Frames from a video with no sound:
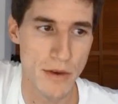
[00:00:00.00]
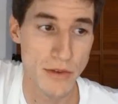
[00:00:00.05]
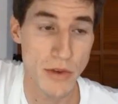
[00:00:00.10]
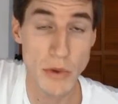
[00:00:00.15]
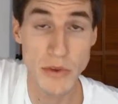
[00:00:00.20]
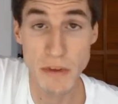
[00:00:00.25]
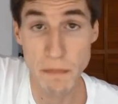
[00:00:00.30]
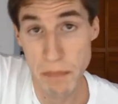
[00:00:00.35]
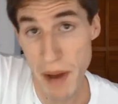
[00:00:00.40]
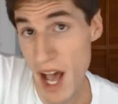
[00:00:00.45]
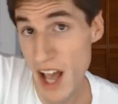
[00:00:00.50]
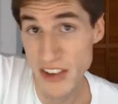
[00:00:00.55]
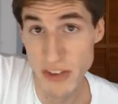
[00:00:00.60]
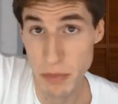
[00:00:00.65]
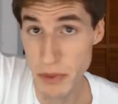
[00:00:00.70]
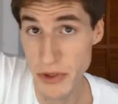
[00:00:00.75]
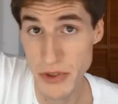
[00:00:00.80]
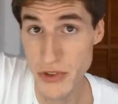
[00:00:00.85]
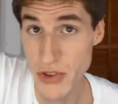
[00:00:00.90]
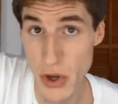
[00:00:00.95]
So it's
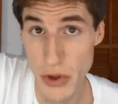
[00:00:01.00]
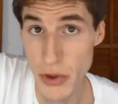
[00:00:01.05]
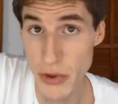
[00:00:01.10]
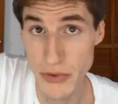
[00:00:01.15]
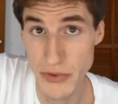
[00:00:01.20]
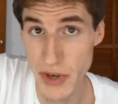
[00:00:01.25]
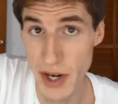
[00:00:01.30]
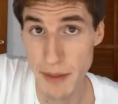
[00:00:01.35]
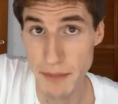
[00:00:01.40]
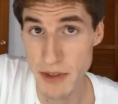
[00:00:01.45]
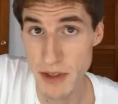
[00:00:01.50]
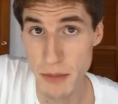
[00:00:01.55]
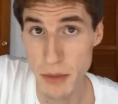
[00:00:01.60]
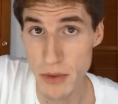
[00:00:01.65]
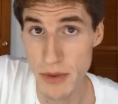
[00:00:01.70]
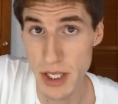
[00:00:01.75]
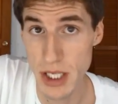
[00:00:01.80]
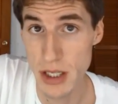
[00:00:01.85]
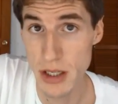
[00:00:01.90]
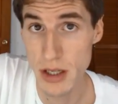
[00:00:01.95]
impossible to show those frames in the
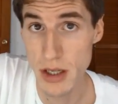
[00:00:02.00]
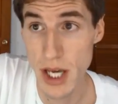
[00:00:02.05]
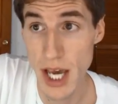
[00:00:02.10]
movie.